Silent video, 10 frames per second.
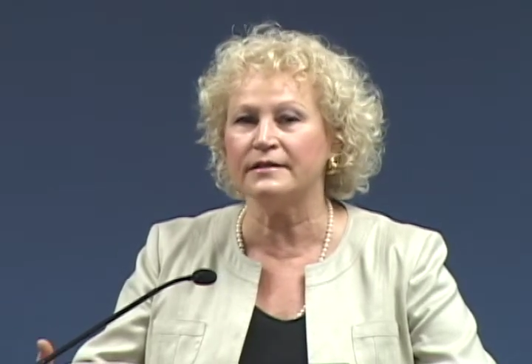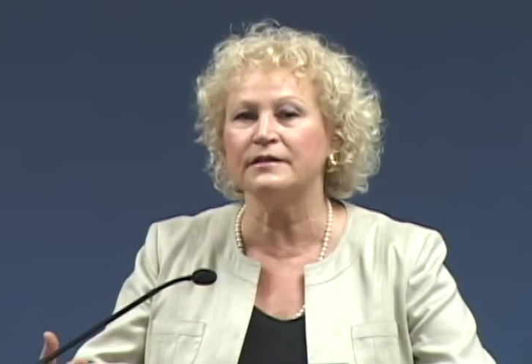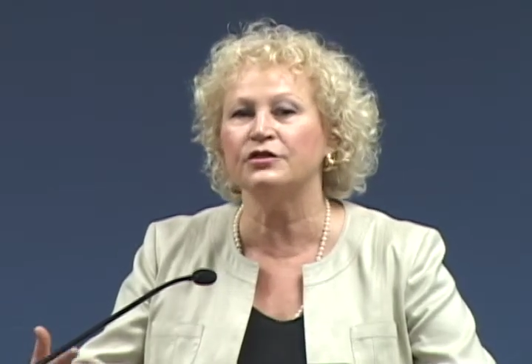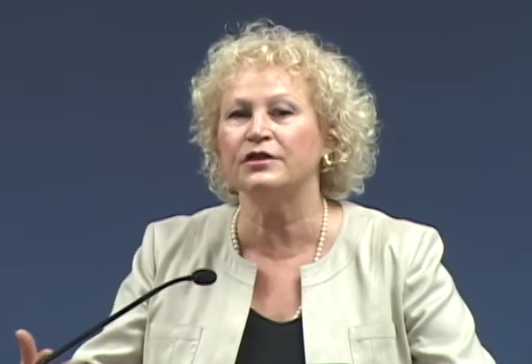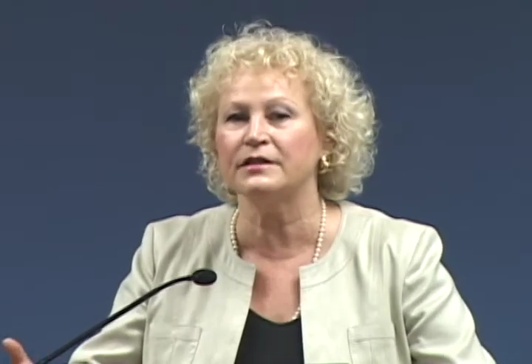
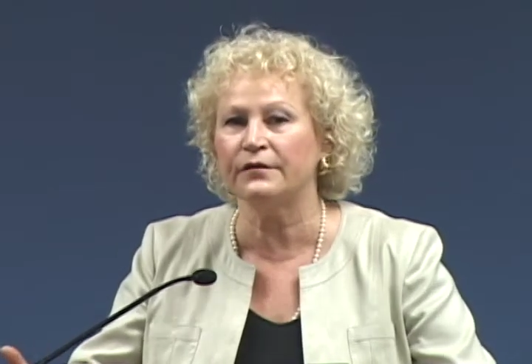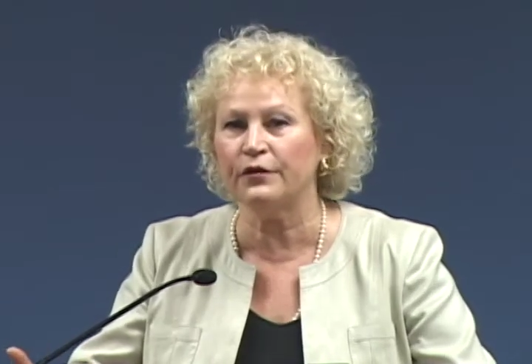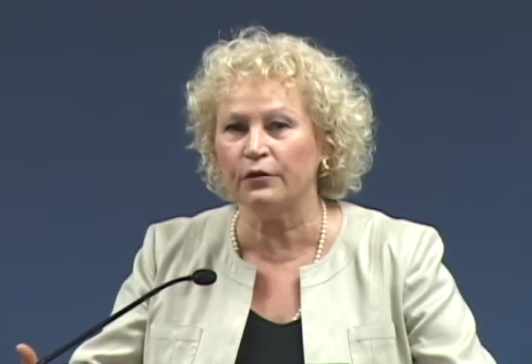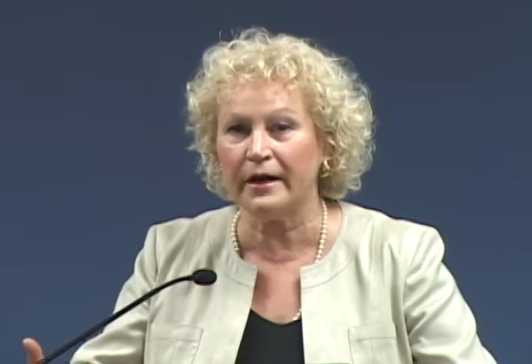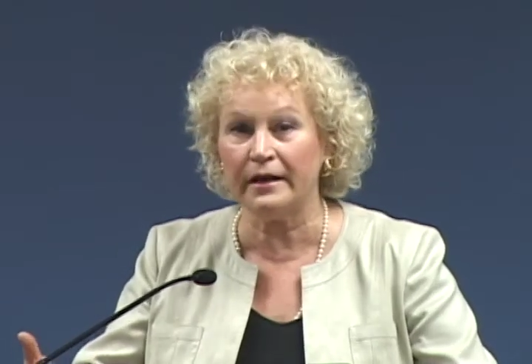such as if
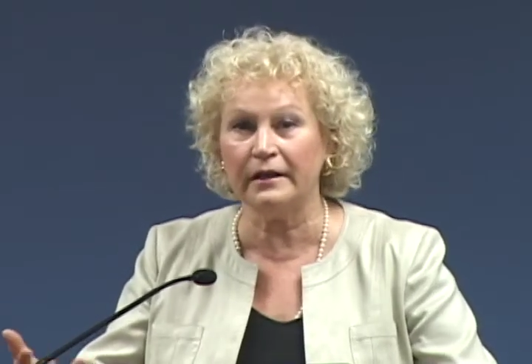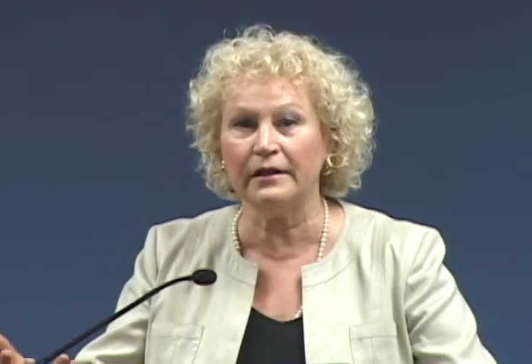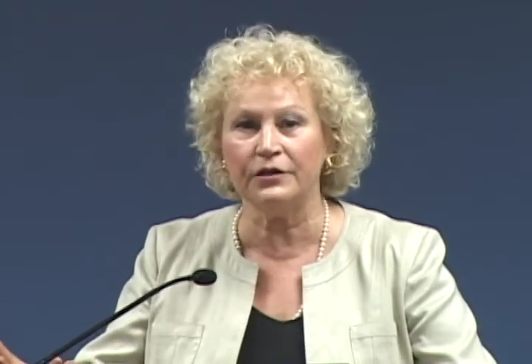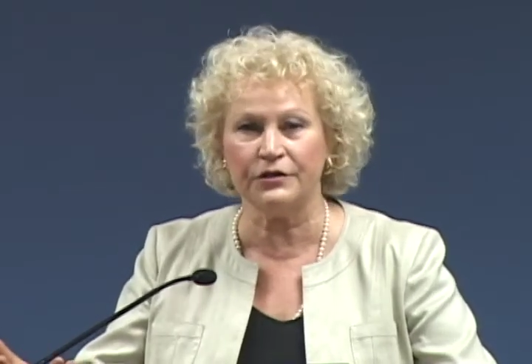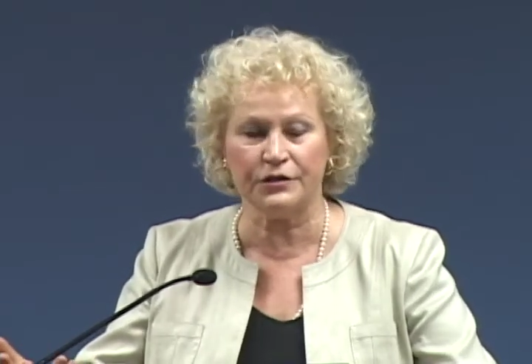you're at an
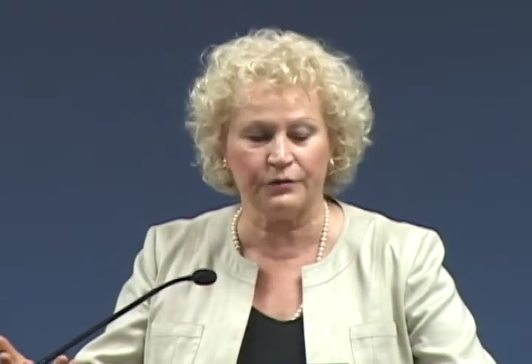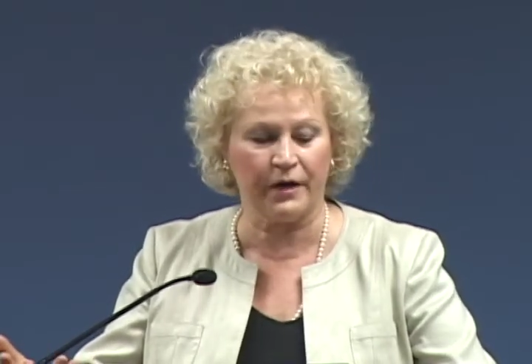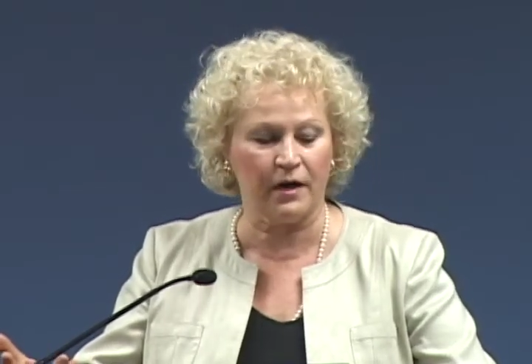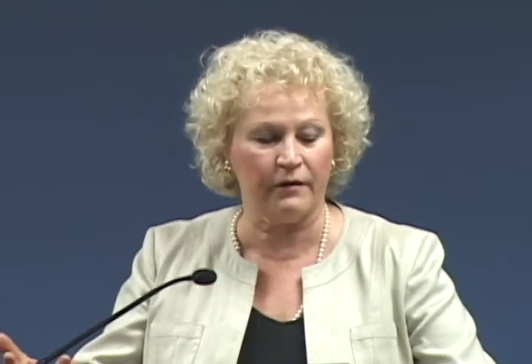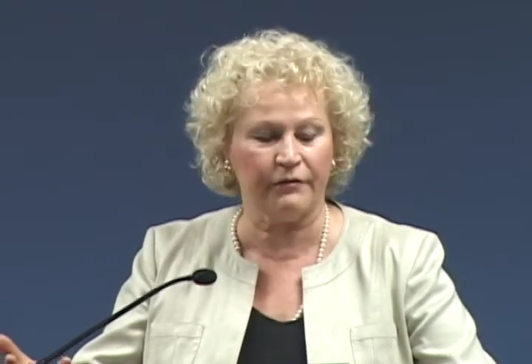industry
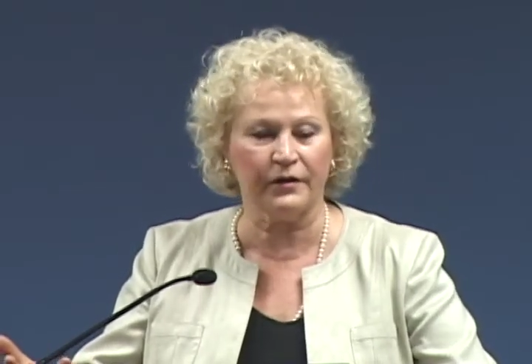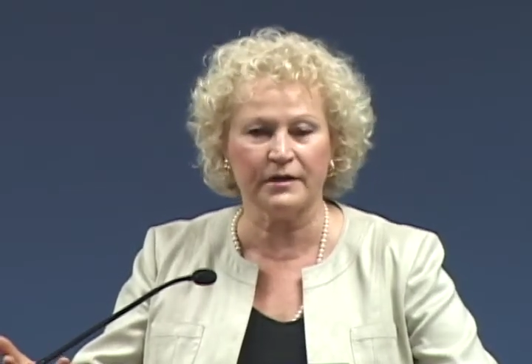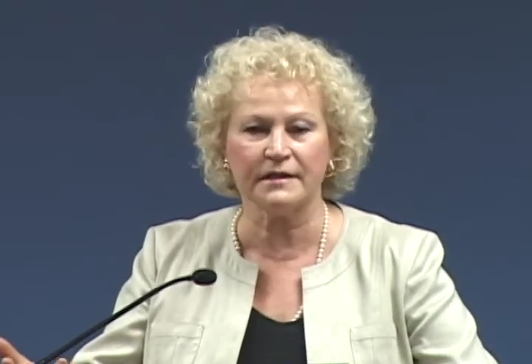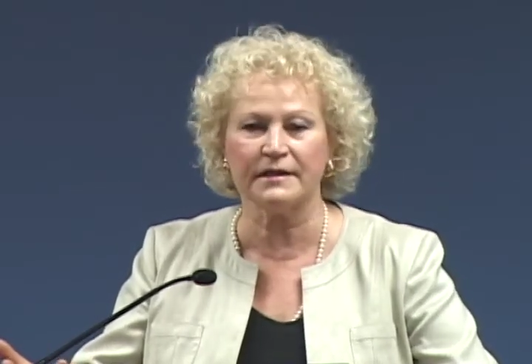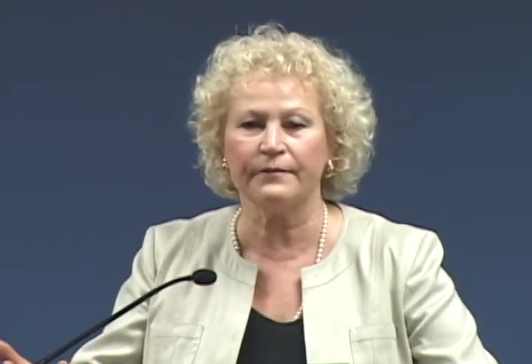
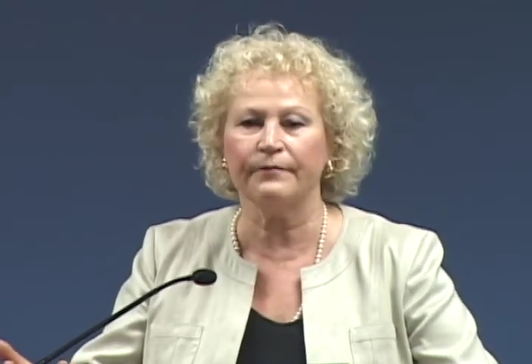conference.